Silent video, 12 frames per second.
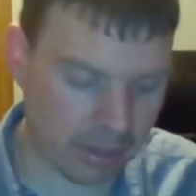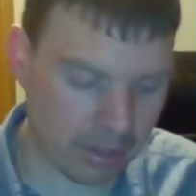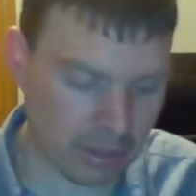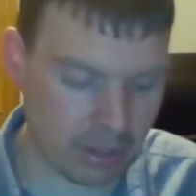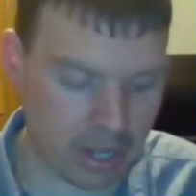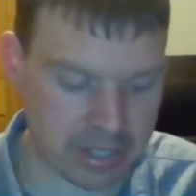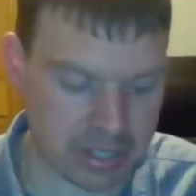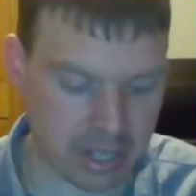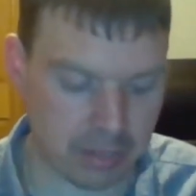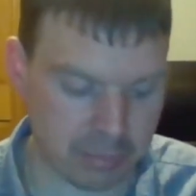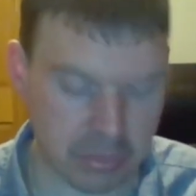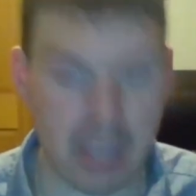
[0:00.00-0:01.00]
you guys
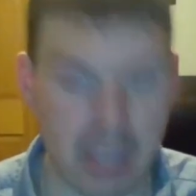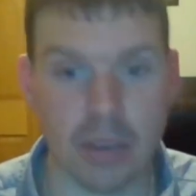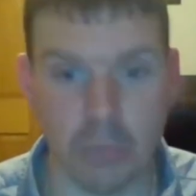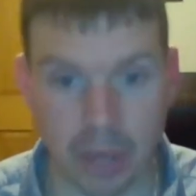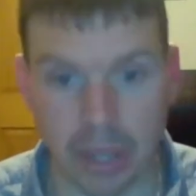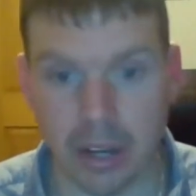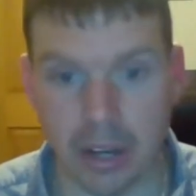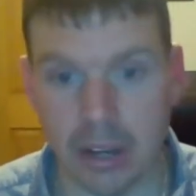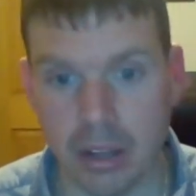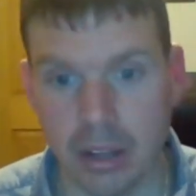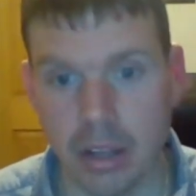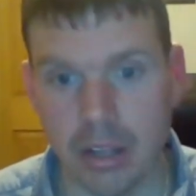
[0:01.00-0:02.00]
had a big win
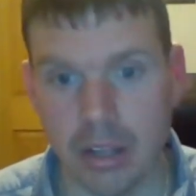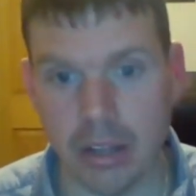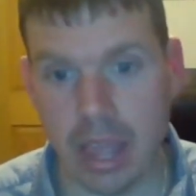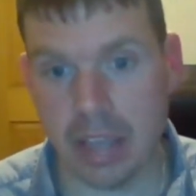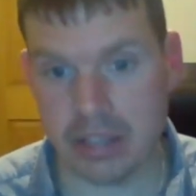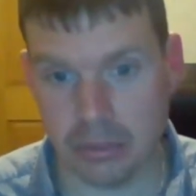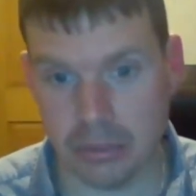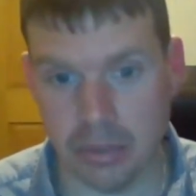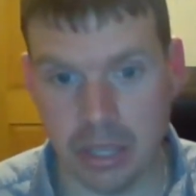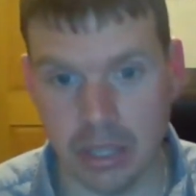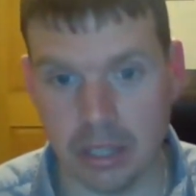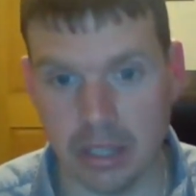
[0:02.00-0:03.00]
last
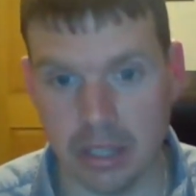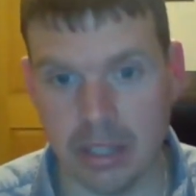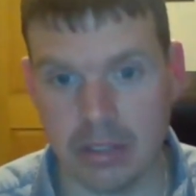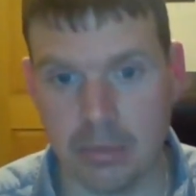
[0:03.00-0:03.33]
week against